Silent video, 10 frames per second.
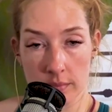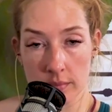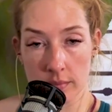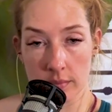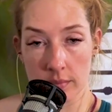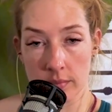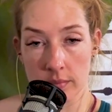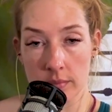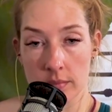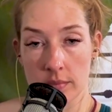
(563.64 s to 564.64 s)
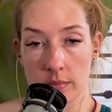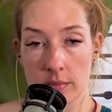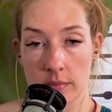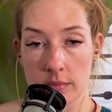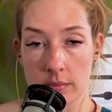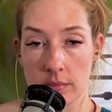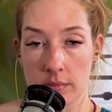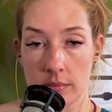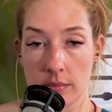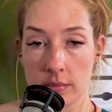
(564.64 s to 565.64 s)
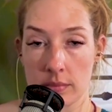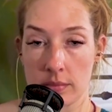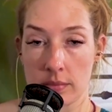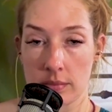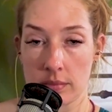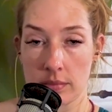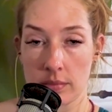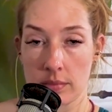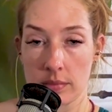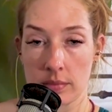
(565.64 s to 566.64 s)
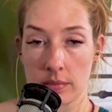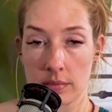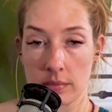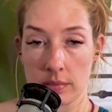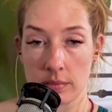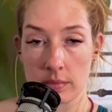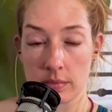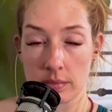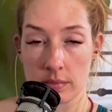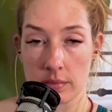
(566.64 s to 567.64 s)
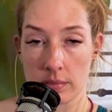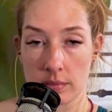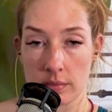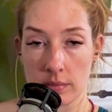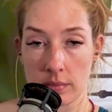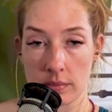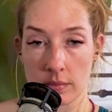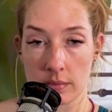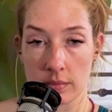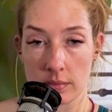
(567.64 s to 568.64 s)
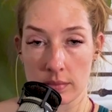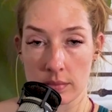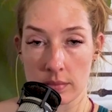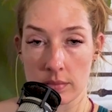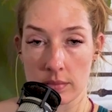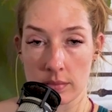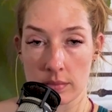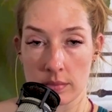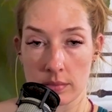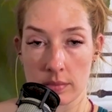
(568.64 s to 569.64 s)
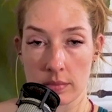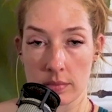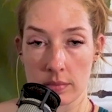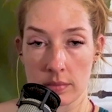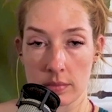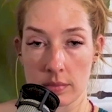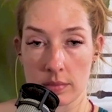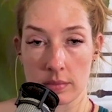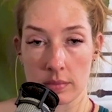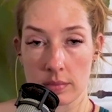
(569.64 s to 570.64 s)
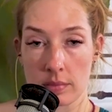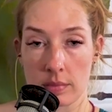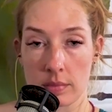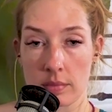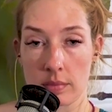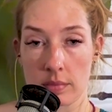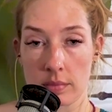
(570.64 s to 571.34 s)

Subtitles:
The person shown says nothing.